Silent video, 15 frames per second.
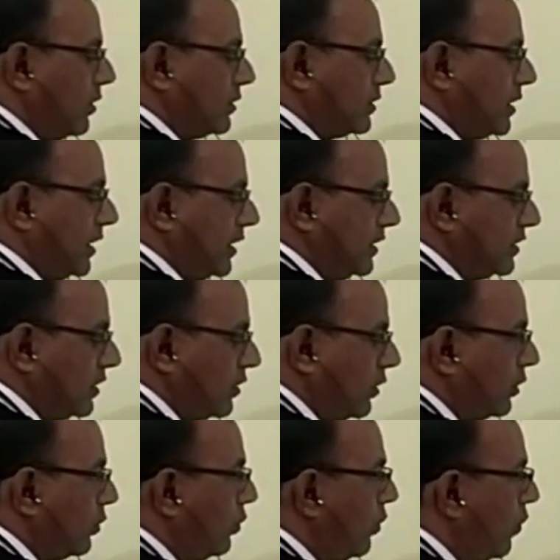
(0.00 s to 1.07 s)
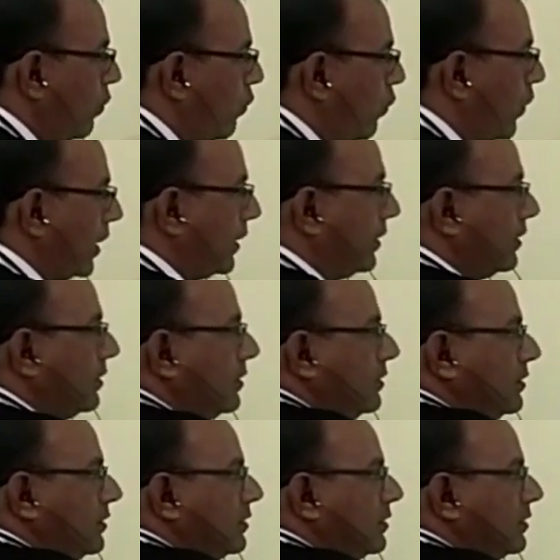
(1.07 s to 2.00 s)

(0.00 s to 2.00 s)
constant is equal to 1.